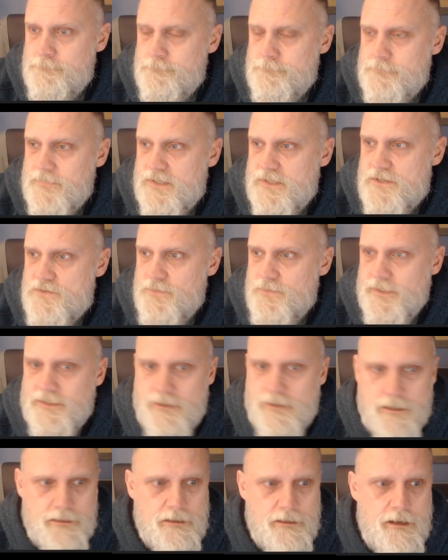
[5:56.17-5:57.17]
there's really
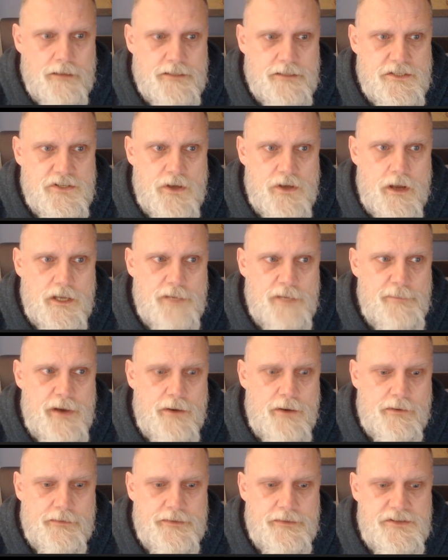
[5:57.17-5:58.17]
not a lot to talk
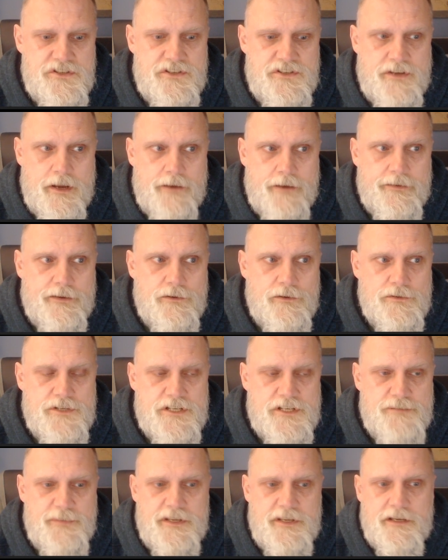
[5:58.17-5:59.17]
about in this scenario
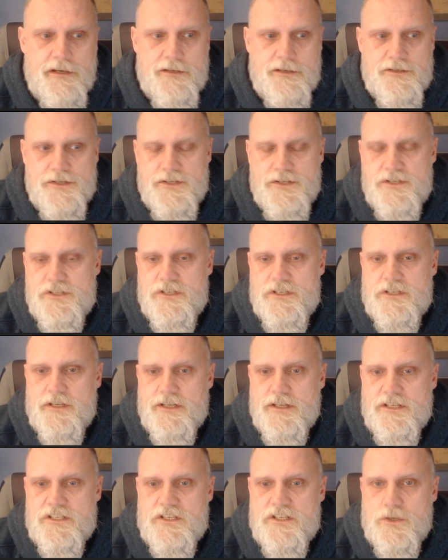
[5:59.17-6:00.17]
just because it's
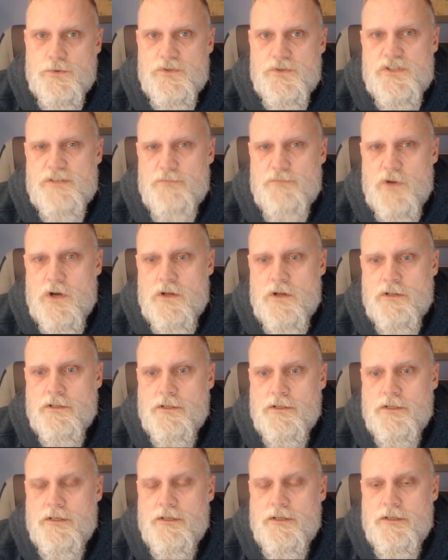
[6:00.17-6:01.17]
it's so small.
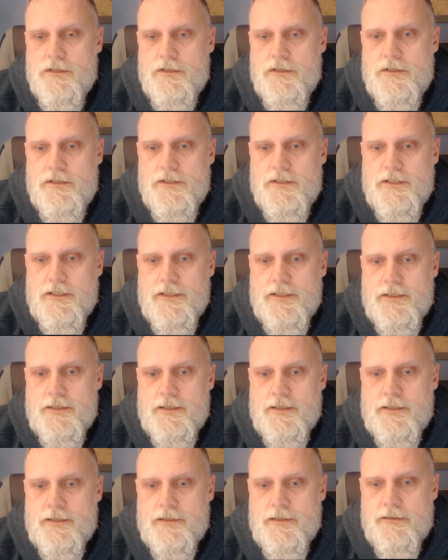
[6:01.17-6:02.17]

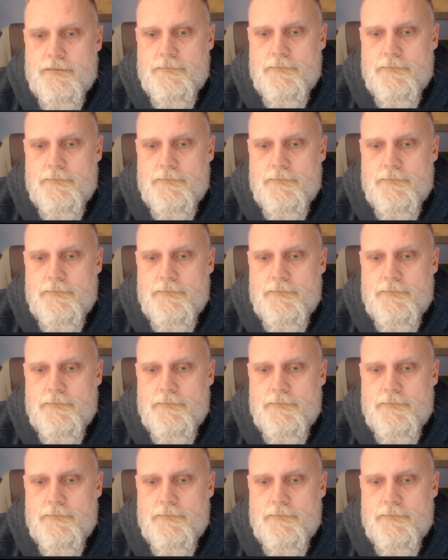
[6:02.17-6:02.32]
Uh,